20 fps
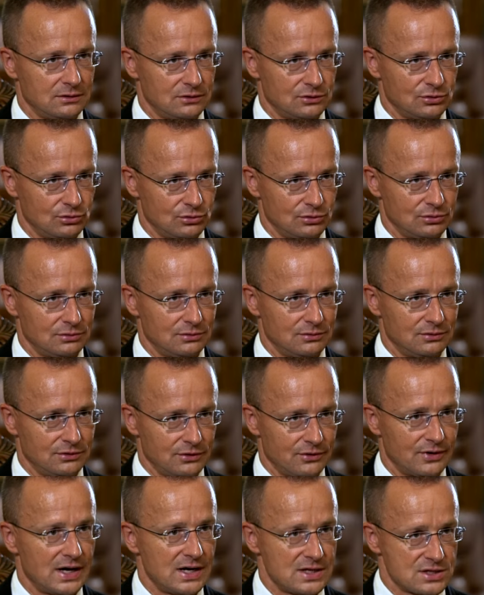to the
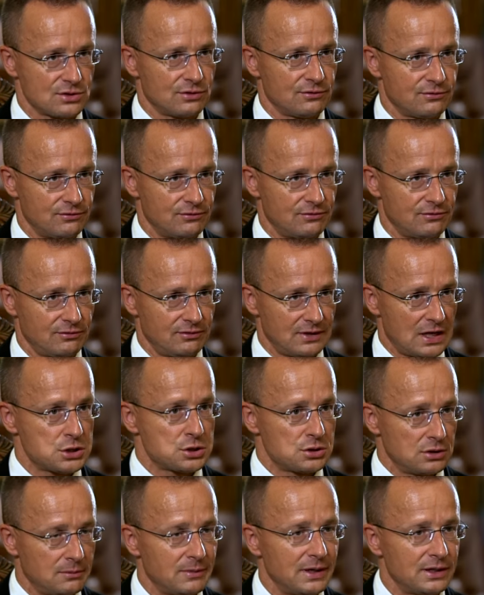rights of
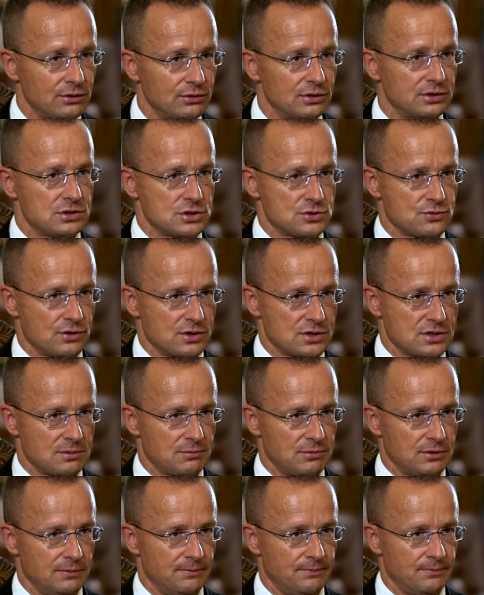national minorities, for
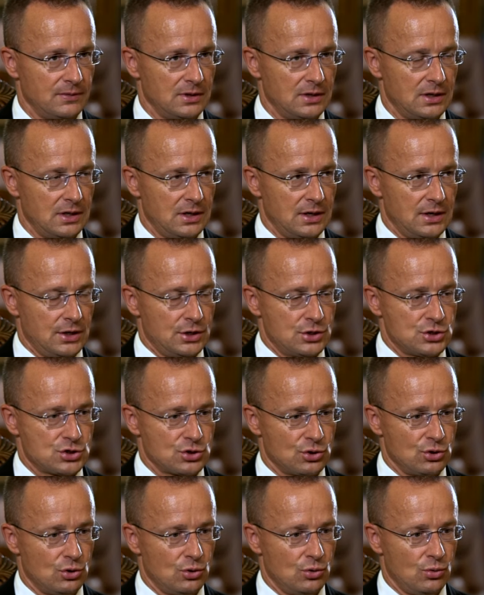example.
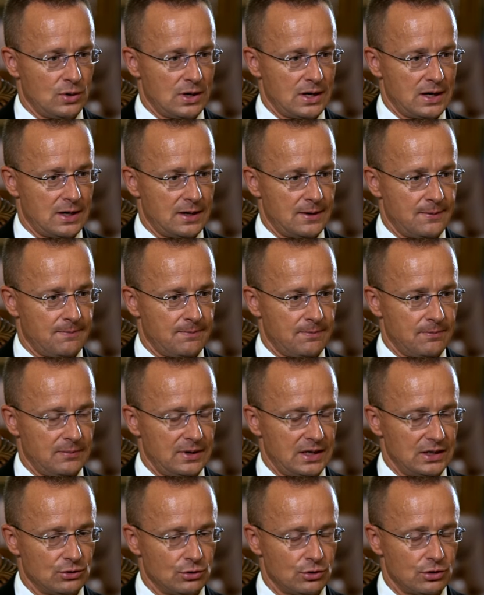So um,
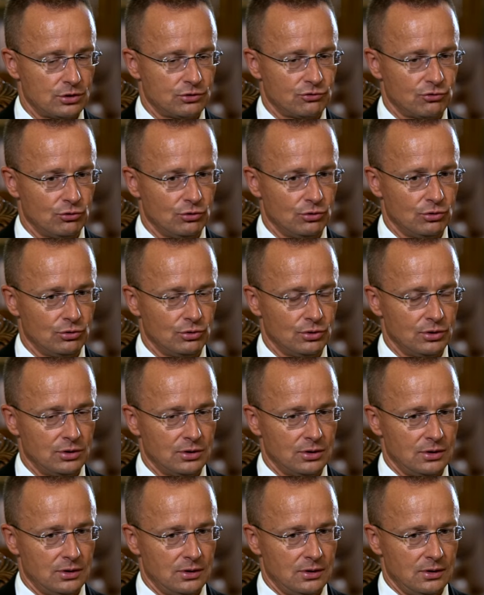in order to
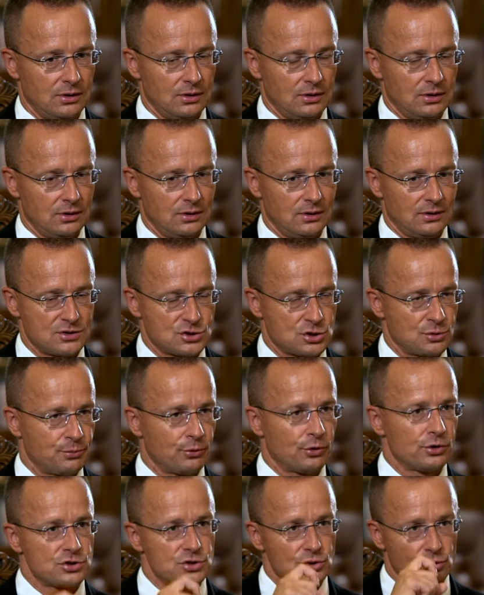
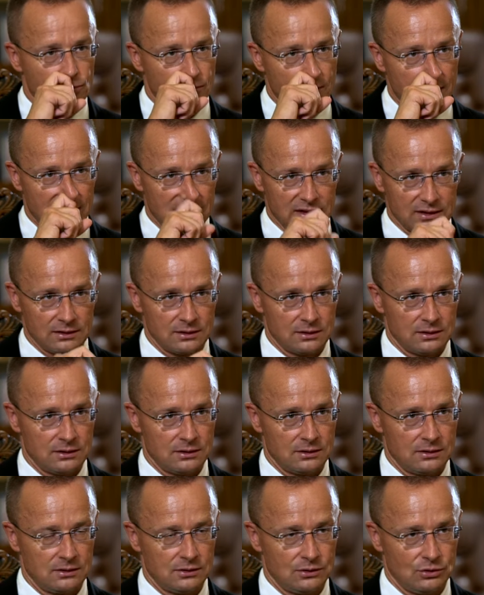support Ukraine
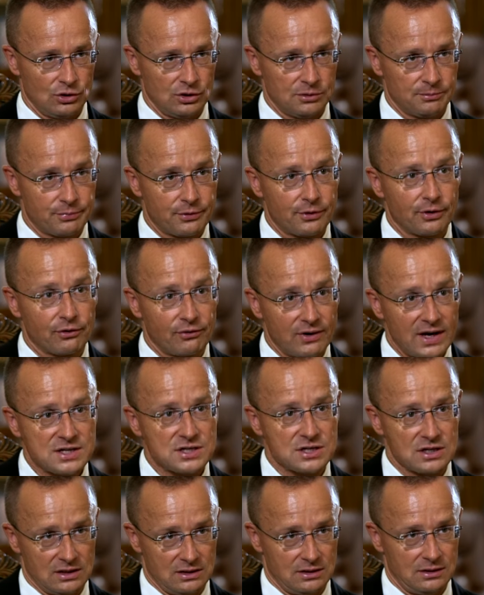on
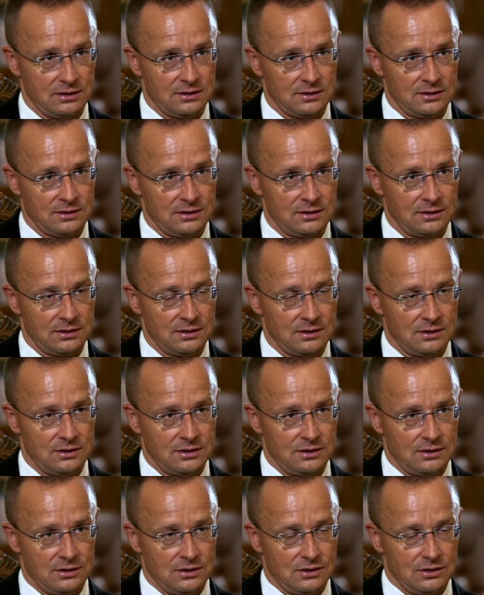progressing
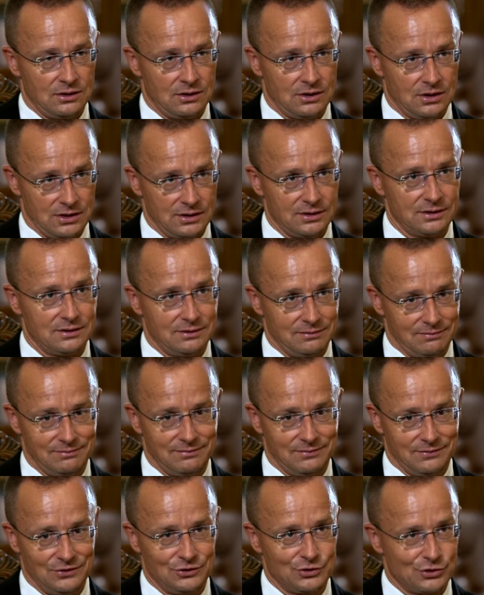on
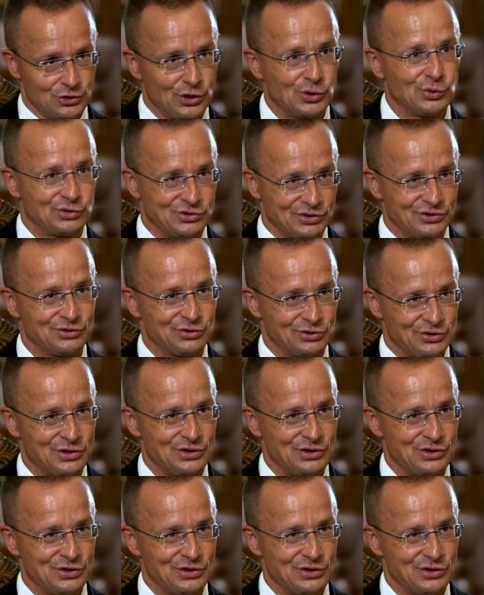the road to the